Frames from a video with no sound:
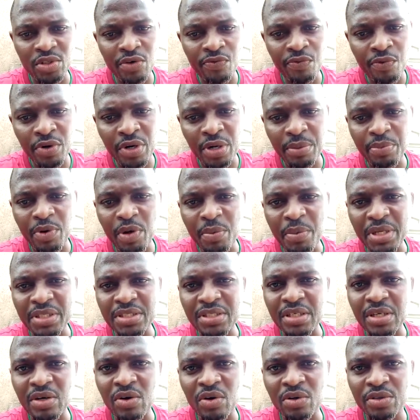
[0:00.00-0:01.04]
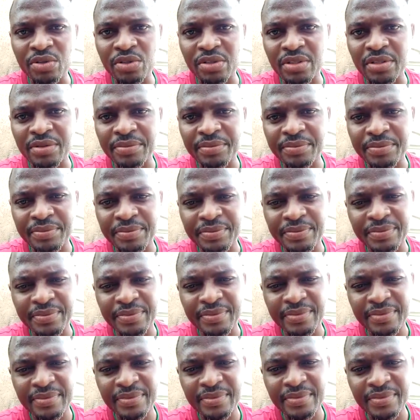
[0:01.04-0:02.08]
of unemployment in the country.
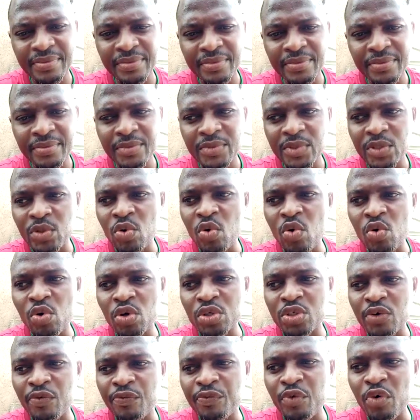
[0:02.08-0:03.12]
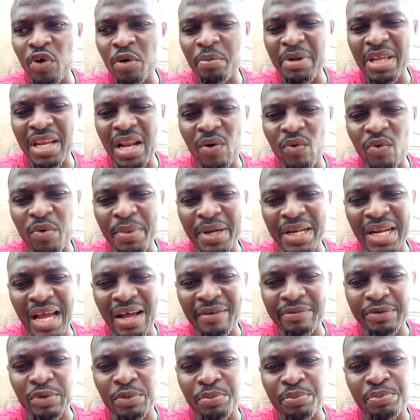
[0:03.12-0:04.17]
A whole lot of young men and women
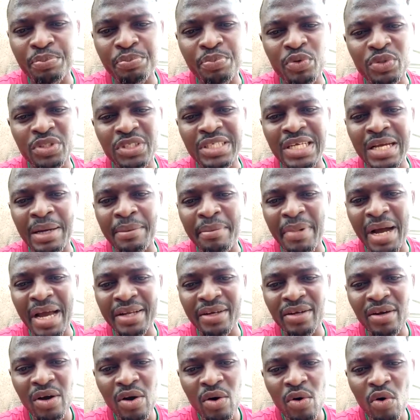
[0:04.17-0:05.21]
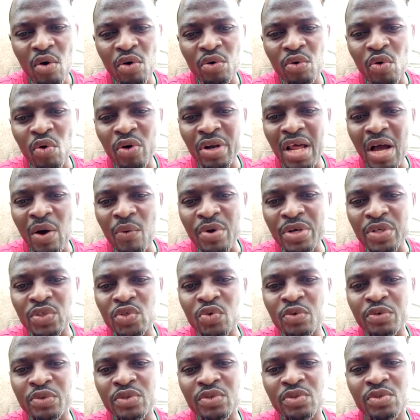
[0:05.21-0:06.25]
have to put their mind on other ways
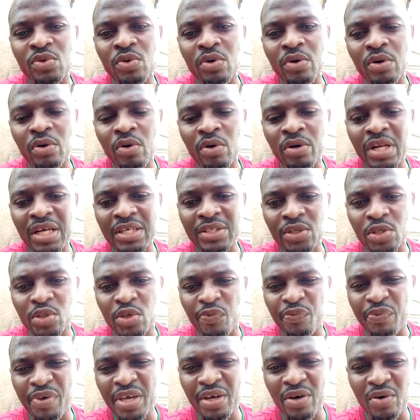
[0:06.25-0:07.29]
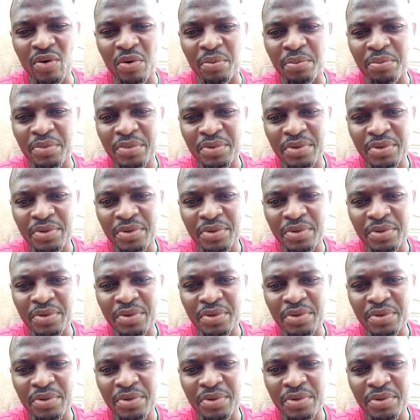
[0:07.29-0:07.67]
to other sources of income.